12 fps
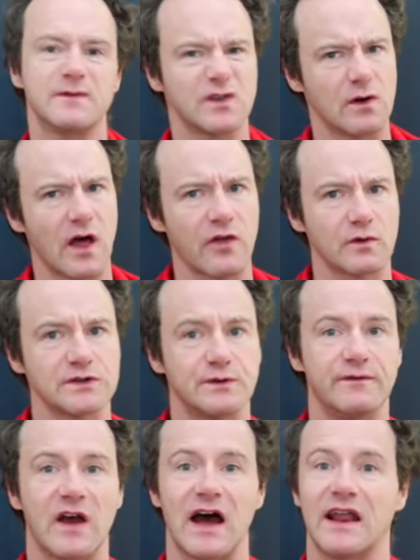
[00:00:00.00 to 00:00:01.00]
So in other words,
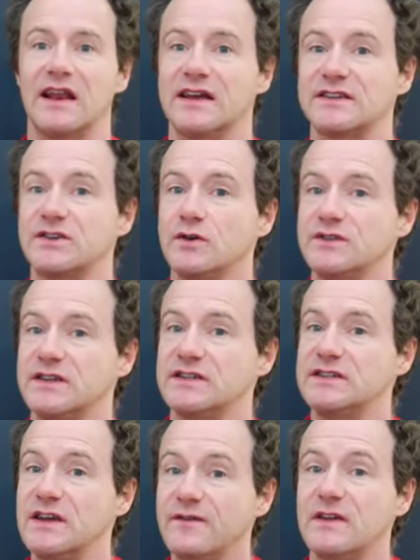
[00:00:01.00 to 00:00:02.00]
we've got an
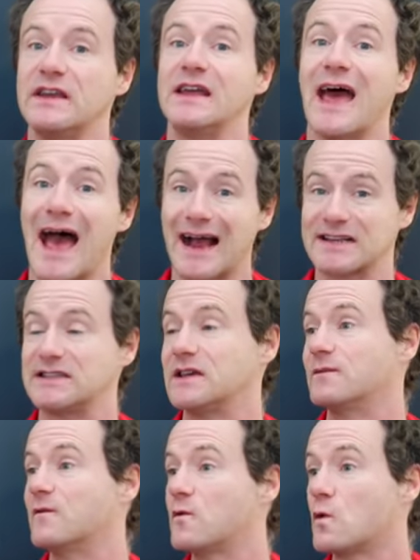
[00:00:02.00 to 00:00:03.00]
associativity
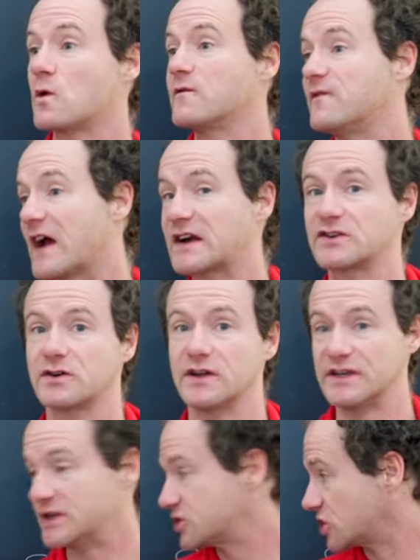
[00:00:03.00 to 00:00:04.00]
axiom for vector
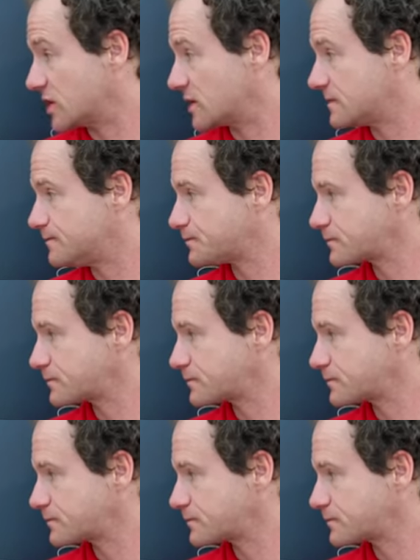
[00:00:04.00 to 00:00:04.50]
addition.